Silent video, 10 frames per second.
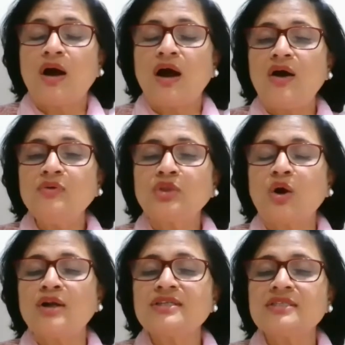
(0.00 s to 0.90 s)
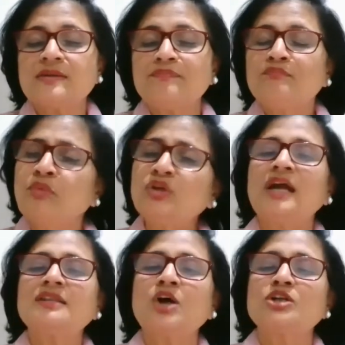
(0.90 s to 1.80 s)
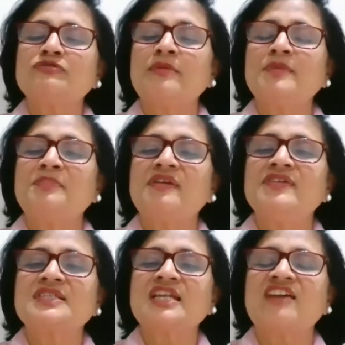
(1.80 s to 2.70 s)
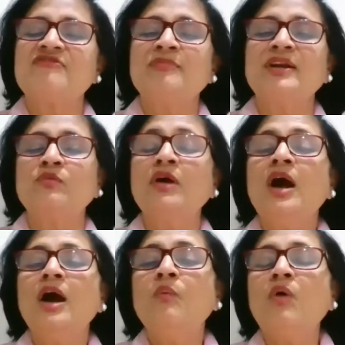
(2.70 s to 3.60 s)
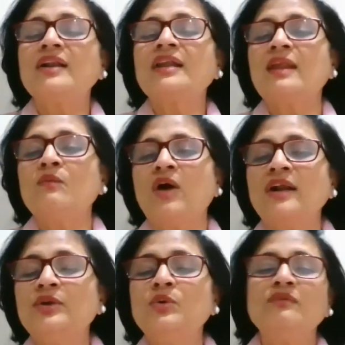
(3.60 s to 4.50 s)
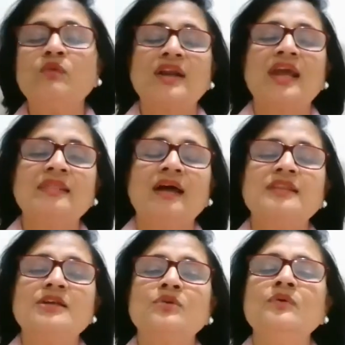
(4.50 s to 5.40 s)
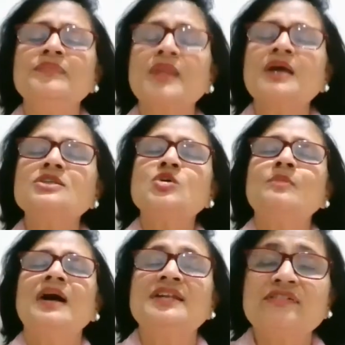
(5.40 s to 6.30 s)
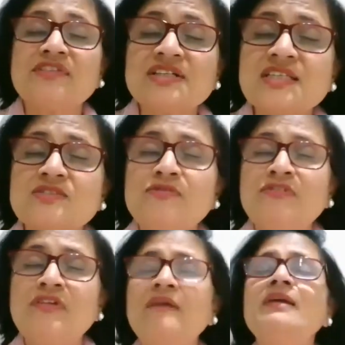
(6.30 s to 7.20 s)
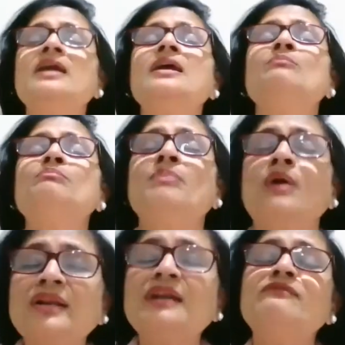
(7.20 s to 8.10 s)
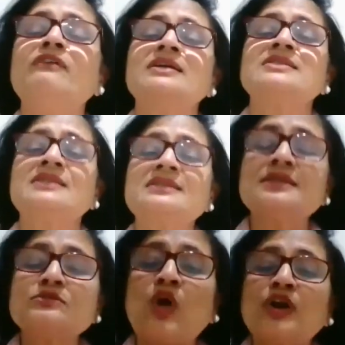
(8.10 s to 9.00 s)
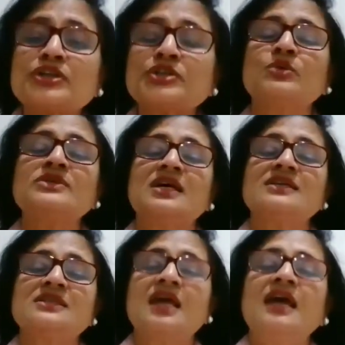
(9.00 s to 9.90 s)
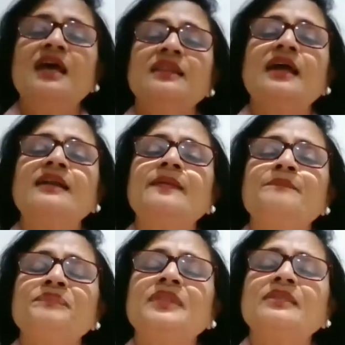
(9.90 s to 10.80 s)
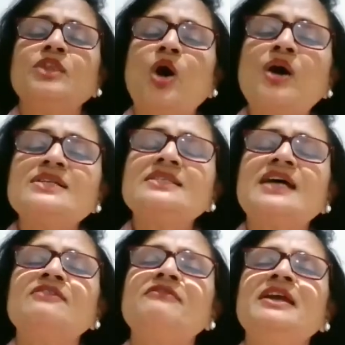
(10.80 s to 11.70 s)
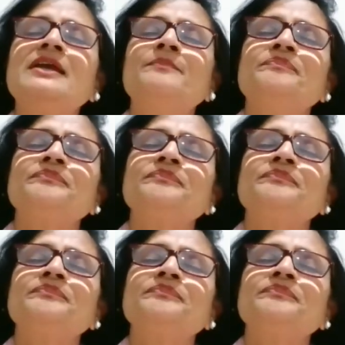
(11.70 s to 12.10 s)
how thoughts, both are thoughts from the previous life, but what can one do and what can the other do? So my dear friends, it's very important for us. This is what shows us that the thoughts that we